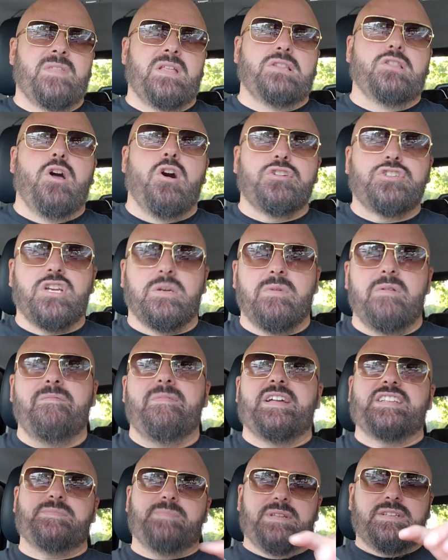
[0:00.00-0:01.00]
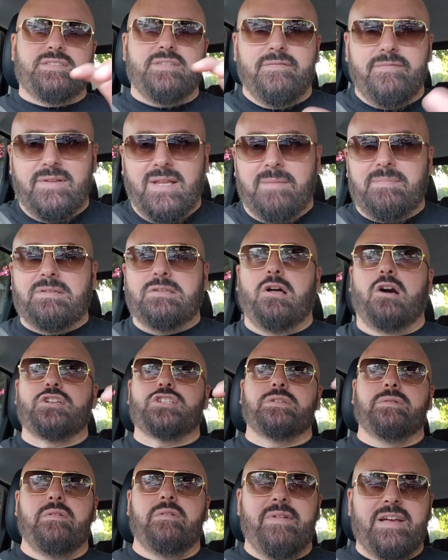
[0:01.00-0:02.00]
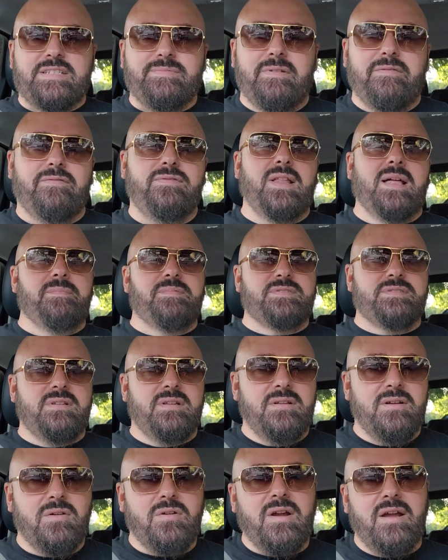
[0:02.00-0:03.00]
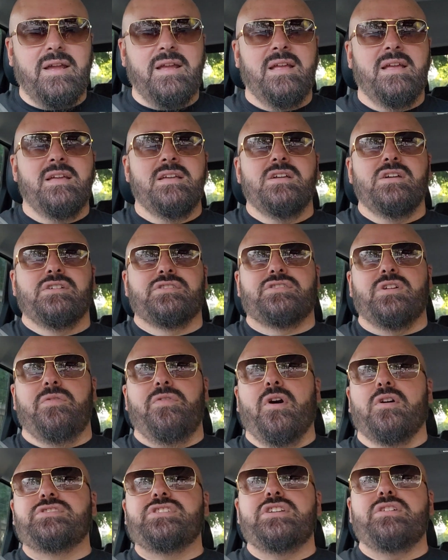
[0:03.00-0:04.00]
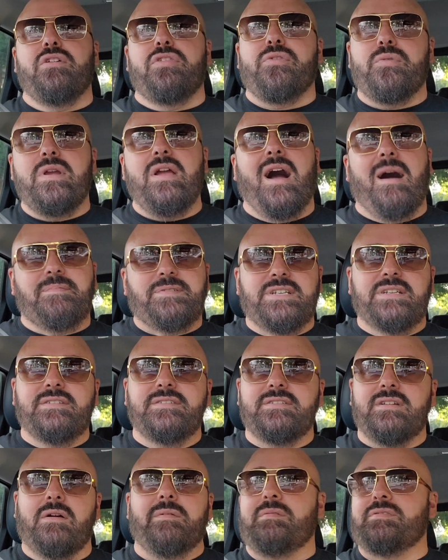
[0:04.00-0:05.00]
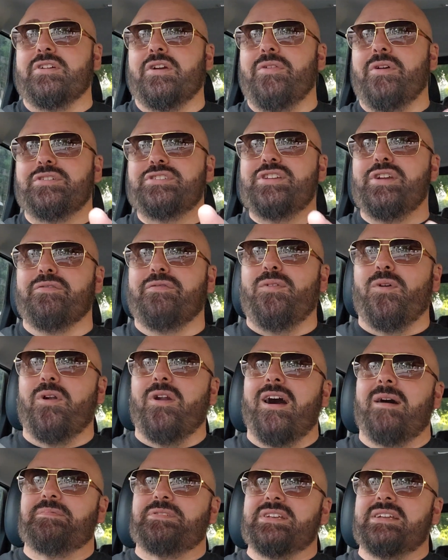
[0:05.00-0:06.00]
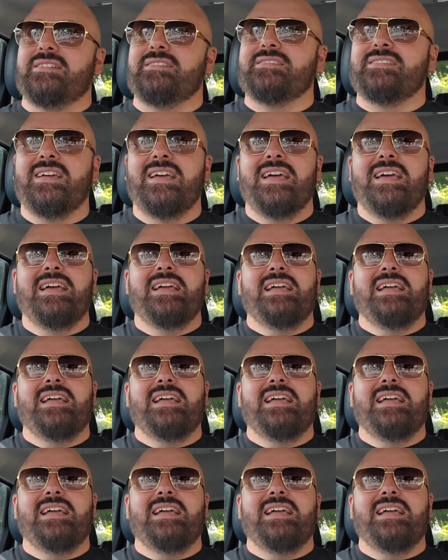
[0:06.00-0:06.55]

Long-term investments flip, long-term investment flips, okay? So those are your three options. I'm sorry, those are your four options.